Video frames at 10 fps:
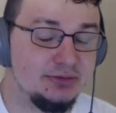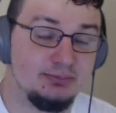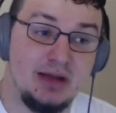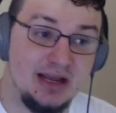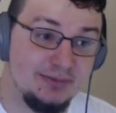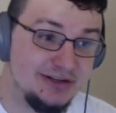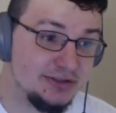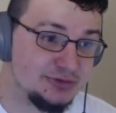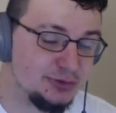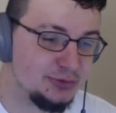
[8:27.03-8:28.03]
Miami does
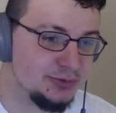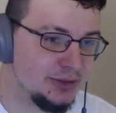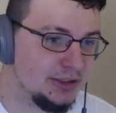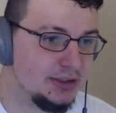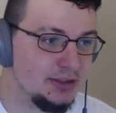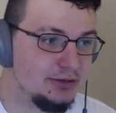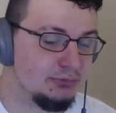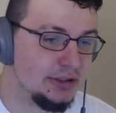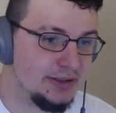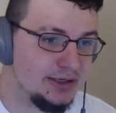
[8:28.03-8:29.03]
too,
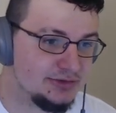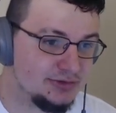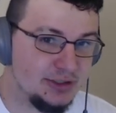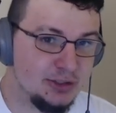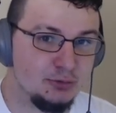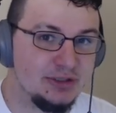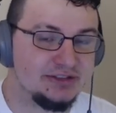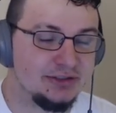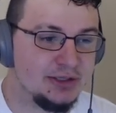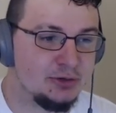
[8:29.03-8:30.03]
but that's here
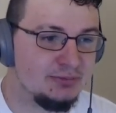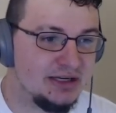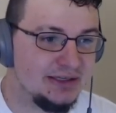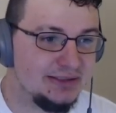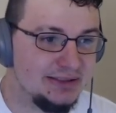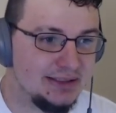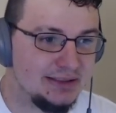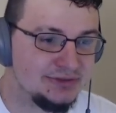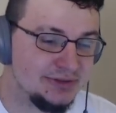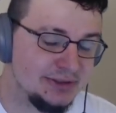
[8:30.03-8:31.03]
recently under Manny
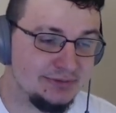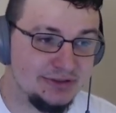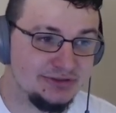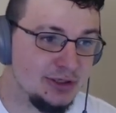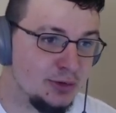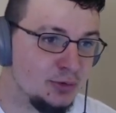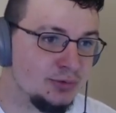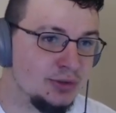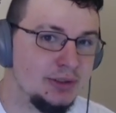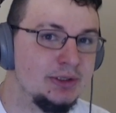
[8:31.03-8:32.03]
Diaz. And if he's gone,
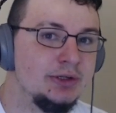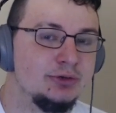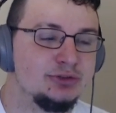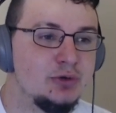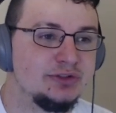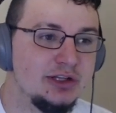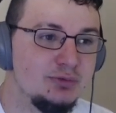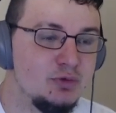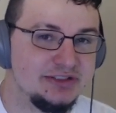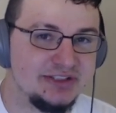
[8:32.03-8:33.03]
there's no telling
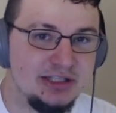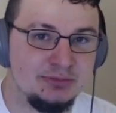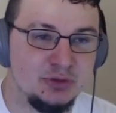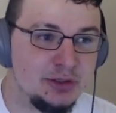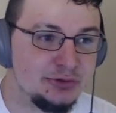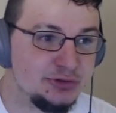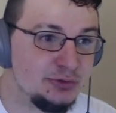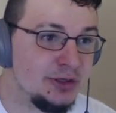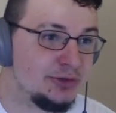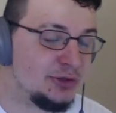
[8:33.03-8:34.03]
what scheme they'll go to,
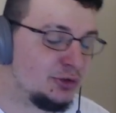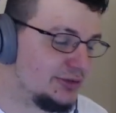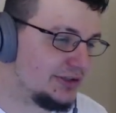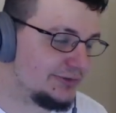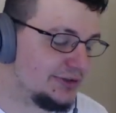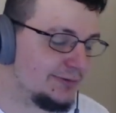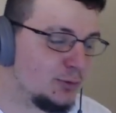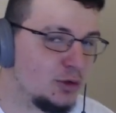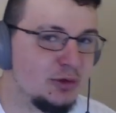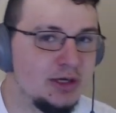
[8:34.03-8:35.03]
whether you're going to be a fit
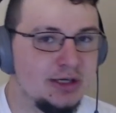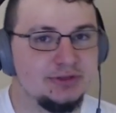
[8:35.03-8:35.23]
for him or not.